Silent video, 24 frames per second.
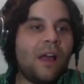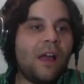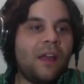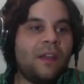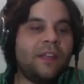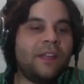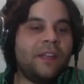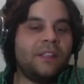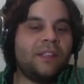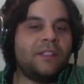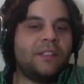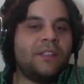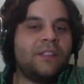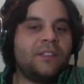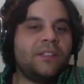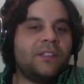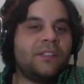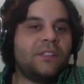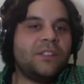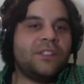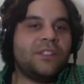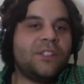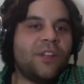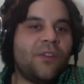Like, is this
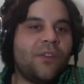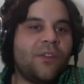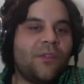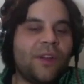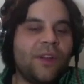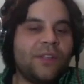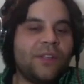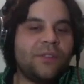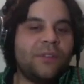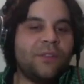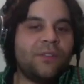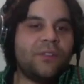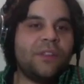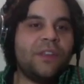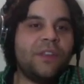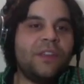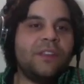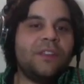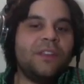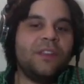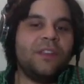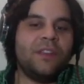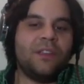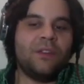just a generational
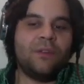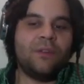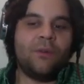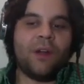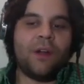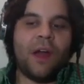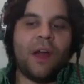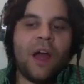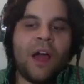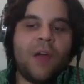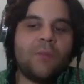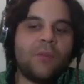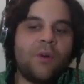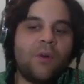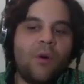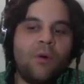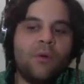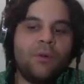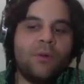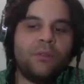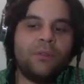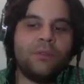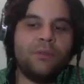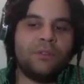thing? You know what? I'm
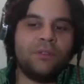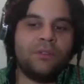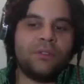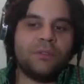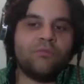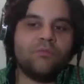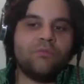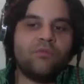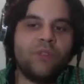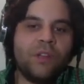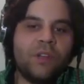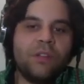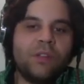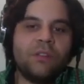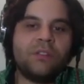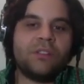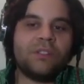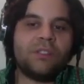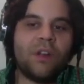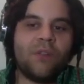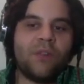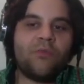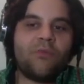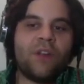going through some real
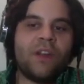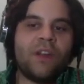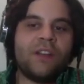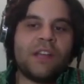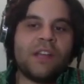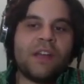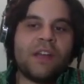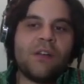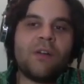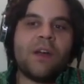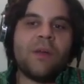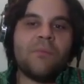stuff right now.